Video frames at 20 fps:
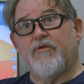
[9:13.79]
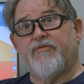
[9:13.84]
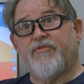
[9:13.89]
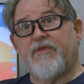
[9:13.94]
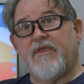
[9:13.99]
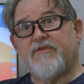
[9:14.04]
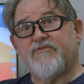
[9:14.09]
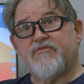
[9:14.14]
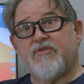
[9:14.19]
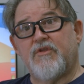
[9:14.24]

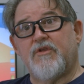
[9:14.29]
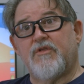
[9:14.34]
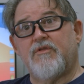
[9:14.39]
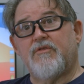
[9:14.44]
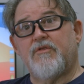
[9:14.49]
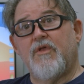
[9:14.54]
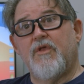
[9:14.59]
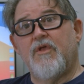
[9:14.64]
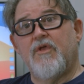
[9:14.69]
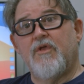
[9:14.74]
things in it
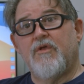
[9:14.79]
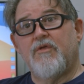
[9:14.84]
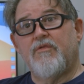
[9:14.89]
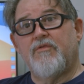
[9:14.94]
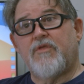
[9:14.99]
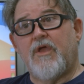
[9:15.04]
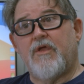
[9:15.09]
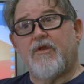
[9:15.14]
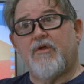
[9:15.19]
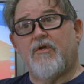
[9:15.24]

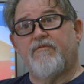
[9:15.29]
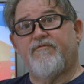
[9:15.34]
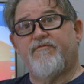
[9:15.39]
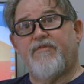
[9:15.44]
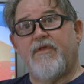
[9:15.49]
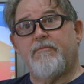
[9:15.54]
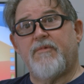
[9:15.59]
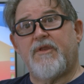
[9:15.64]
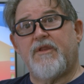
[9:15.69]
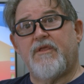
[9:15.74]
that are
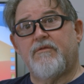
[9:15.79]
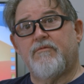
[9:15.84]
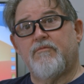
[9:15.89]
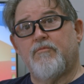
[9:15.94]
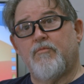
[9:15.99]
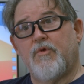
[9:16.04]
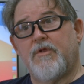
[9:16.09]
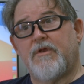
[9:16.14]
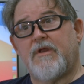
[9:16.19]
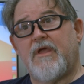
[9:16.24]
feminine
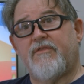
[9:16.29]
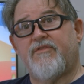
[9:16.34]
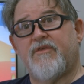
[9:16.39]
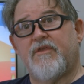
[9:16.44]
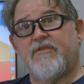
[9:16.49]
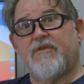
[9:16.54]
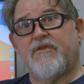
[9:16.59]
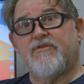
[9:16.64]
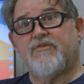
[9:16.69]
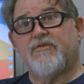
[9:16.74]
when I
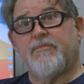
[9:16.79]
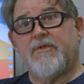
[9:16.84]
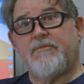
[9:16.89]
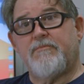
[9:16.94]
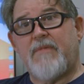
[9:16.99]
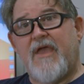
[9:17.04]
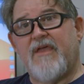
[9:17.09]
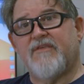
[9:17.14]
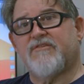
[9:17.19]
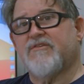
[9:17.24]
think they should be
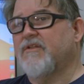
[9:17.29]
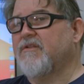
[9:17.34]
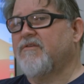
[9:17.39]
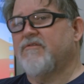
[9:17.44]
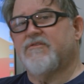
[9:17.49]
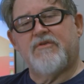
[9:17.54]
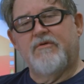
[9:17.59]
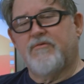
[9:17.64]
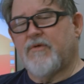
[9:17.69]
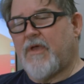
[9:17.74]
masculine.
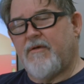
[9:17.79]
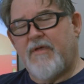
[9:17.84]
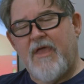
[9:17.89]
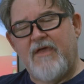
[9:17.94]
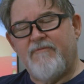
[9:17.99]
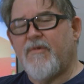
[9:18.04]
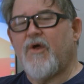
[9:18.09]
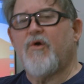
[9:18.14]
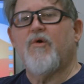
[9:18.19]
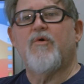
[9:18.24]
So I
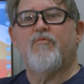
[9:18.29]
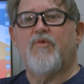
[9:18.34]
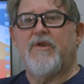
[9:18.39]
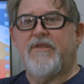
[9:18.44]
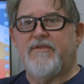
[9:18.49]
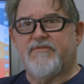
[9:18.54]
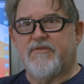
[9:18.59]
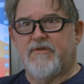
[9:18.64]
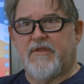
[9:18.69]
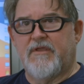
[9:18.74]
have my own
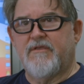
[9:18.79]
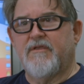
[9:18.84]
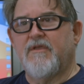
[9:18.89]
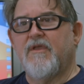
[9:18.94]
reasoning.